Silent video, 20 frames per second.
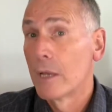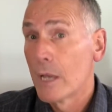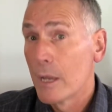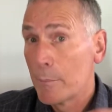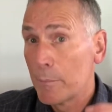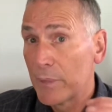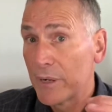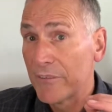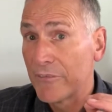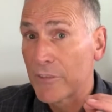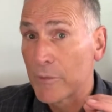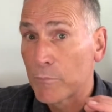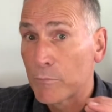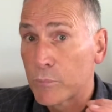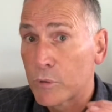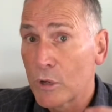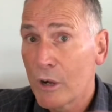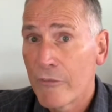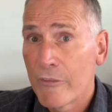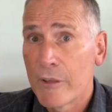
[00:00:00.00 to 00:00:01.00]
But if the
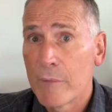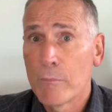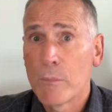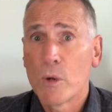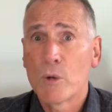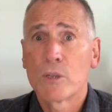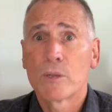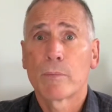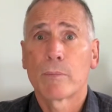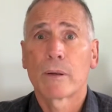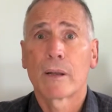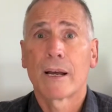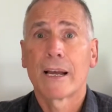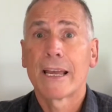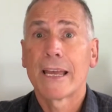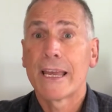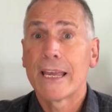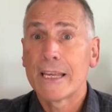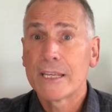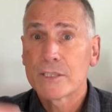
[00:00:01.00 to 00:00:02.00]
profit multiplier
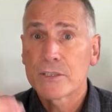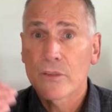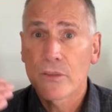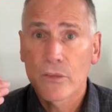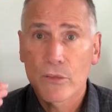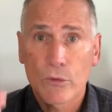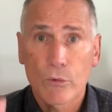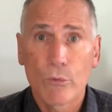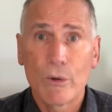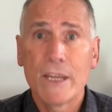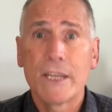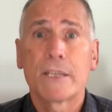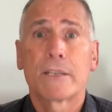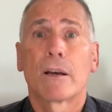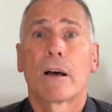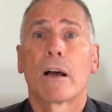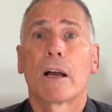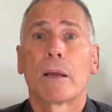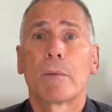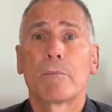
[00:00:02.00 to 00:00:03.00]
is 3
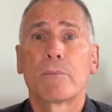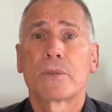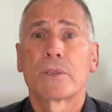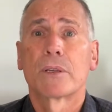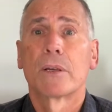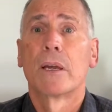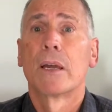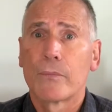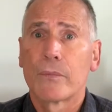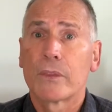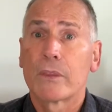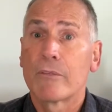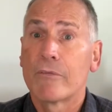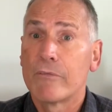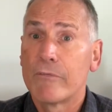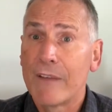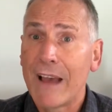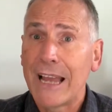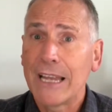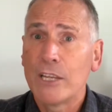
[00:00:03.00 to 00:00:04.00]
times, the
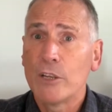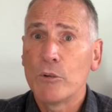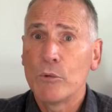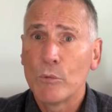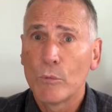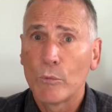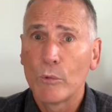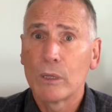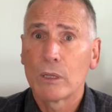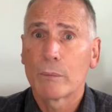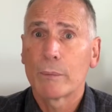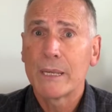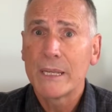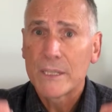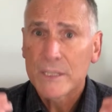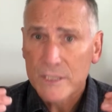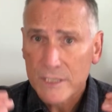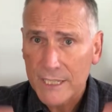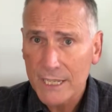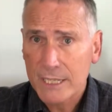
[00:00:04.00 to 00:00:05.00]
value will be
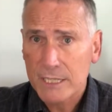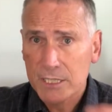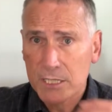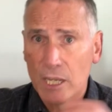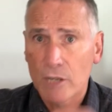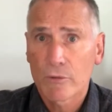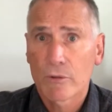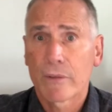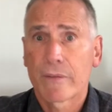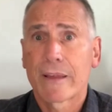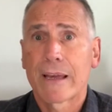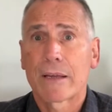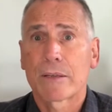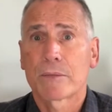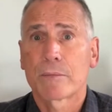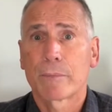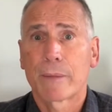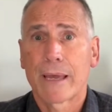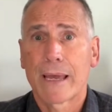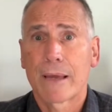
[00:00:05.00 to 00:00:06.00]

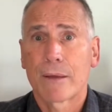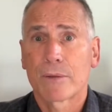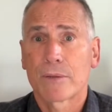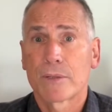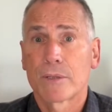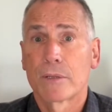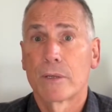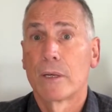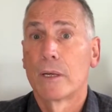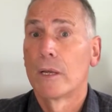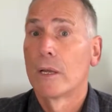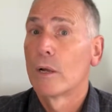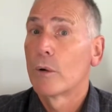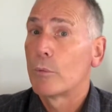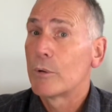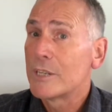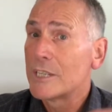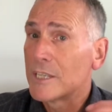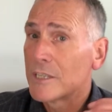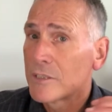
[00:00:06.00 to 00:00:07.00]
£600,000,
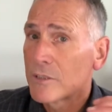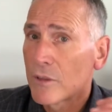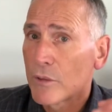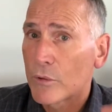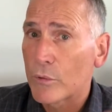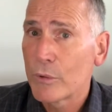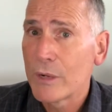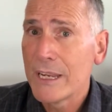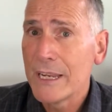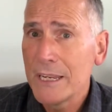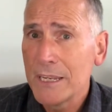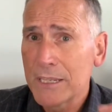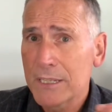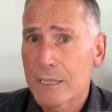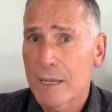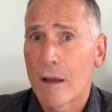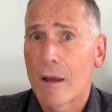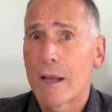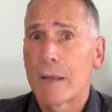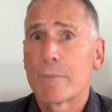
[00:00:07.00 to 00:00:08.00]
which is 3
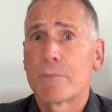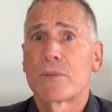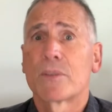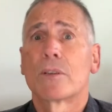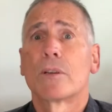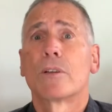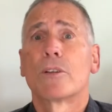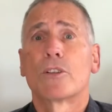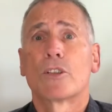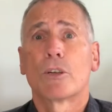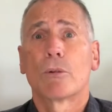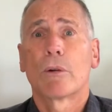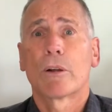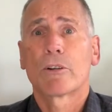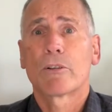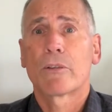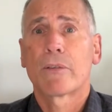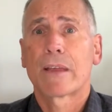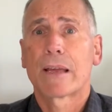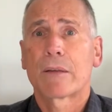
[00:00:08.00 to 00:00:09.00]
times
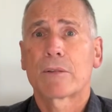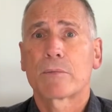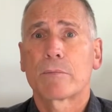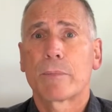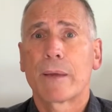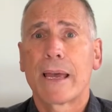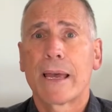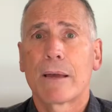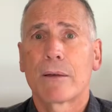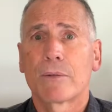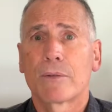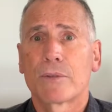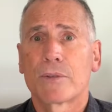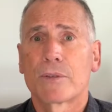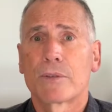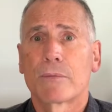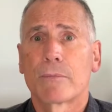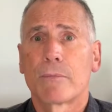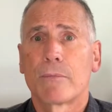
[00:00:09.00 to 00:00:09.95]
£200,000.